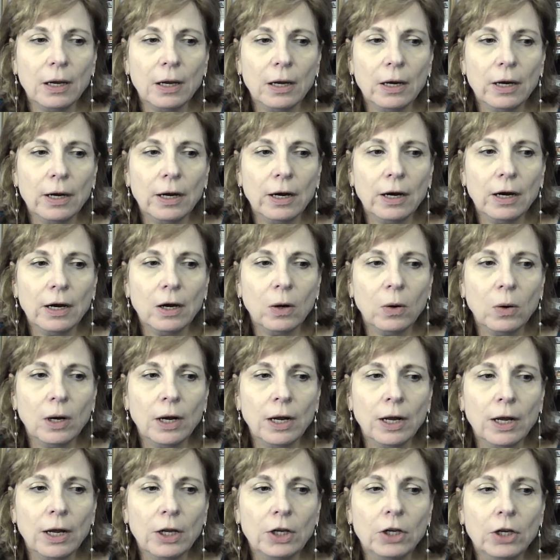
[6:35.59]

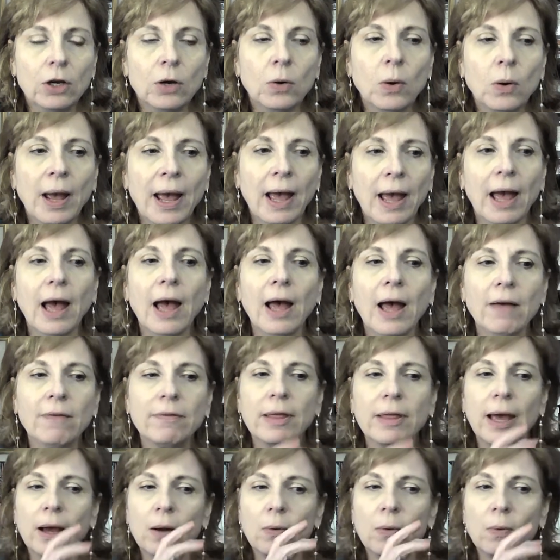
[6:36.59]
you
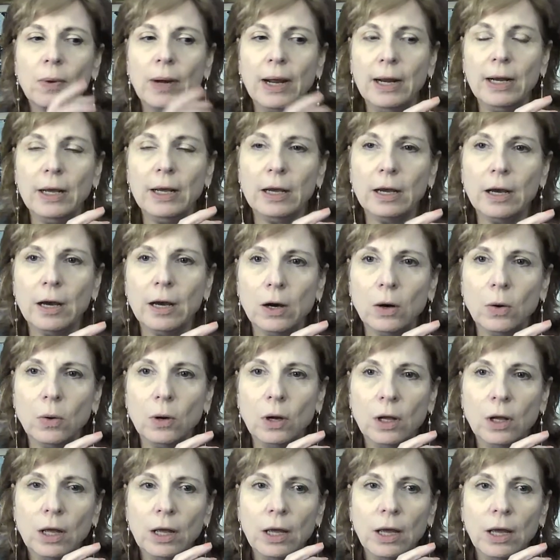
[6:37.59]
have that
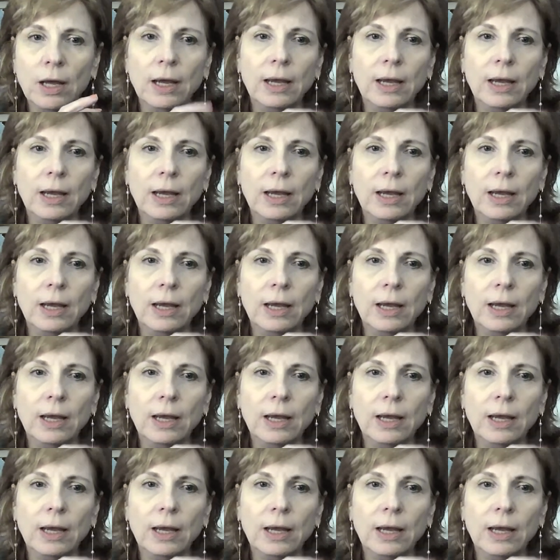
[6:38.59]
radio,